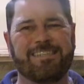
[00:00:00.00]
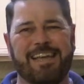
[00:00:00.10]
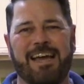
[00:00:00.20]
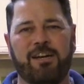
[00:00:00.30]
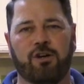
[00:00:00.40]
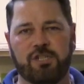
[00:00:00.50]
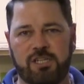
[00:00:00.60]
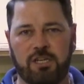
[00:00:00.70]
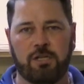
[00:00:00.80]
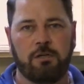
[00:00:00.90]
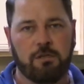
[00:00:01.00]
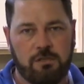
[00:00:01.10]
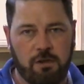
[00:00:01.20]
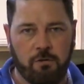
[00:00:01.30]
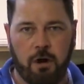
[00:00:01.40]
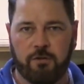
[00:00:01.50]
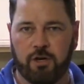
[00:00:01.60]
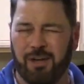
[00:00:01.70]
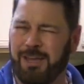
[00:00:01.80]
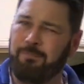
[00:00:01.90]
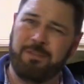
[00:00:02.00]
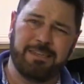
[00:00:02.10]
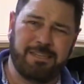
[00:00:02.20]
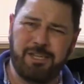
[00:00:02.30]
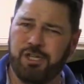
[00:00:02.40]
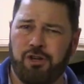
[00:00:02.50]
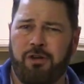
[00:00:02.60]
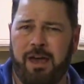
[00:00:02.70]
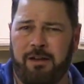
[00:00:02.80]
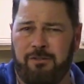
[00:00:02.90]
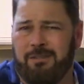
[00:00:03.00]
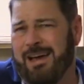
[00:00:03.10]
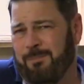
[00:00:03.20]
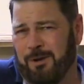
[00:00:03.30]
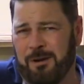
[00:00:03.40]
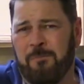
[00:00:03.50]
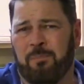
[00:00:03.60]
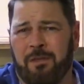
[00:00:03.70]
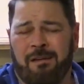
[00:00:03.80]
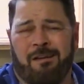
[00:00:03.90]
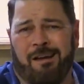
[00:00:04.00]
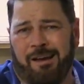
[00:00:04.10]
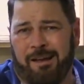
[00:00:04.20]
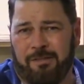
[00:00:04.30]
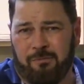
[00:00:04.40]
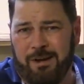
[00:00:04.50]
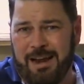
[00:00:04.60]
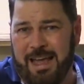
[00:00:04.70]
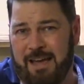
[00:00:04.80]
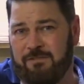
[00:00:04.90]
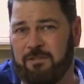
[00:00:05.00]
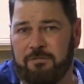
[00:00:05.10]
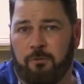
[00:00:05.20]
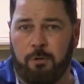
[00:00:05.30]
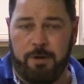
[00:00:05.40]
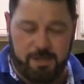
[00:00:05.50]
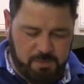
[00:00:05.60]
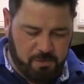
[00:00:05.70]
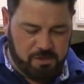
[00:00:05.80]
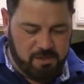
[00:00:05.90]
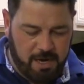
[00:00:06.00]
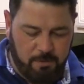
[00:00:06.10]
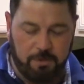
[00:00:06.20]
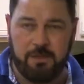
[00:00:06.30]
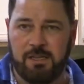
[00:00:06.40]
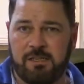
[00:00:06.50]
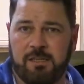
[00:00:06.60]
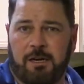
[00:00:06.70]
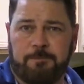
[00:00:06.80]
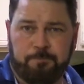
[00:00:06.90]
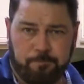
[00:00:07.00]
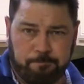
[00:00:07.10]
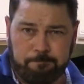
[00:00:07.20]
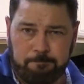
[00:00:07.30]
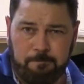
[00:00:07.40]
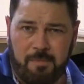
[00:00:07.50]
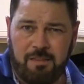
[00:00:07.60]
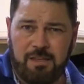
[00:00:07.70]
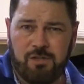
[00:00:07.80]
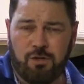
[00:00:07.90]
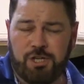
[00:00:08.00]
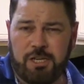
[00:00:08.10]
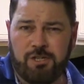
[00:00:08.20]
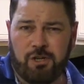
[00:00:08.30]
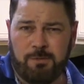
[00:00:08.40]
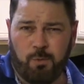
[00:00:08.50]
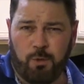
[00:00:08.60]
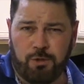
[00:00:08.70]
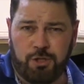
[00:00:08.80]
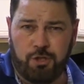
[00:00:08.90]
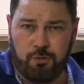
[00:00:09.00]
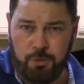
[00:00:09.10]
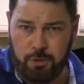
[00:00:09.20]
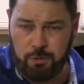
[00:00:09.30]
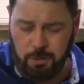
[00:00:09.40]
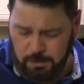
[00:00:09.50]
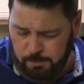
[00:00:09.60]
and tender still. Don't overcook it. Didn't show you how to do that, but 3.5 to 4 minutes per side with these little chicken strips will do you.